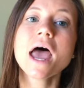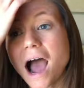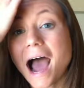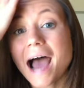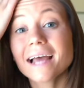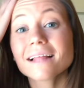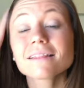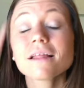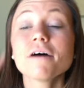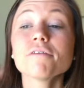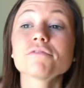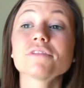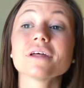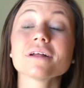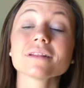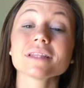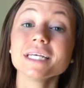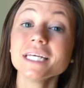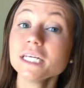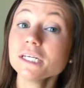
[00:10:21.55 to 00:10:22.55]
I love
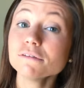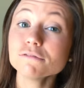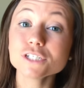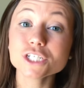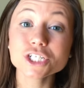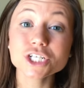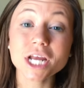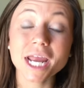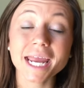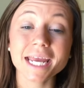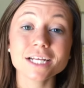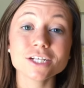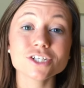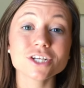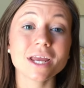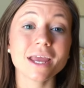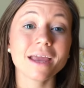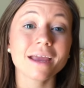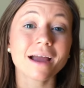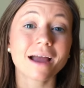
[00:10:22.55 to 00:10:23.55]
the leaves
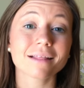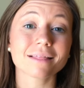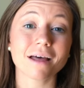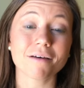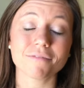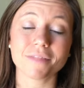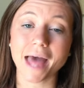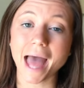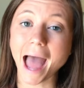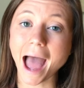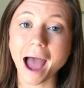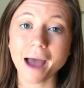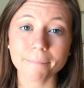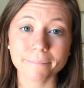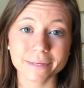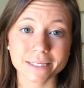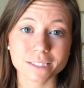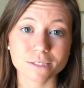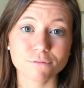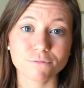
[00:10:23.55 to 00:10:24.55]
changing. I love the
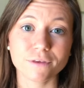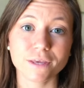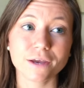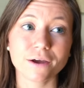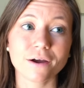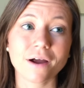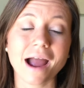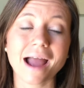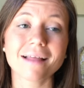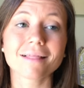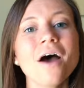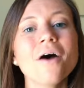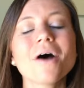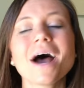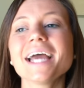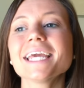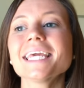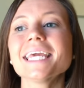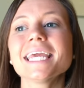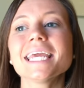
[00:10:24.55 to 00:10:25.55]
atmosphere.
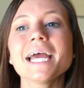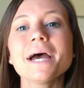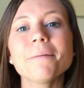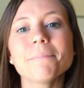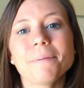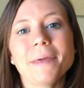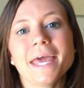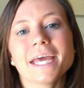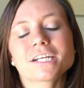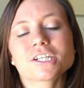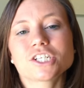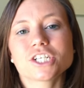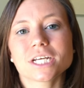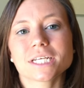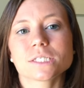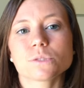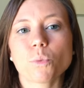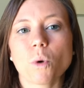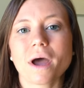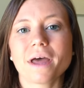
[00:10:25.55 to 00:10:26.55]
I can't pick
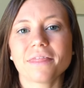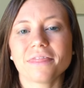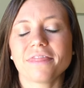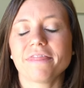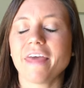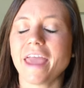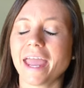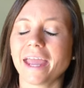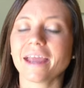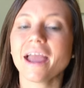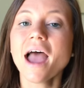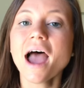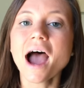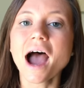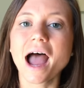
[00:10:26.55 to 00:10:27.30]
just one thing.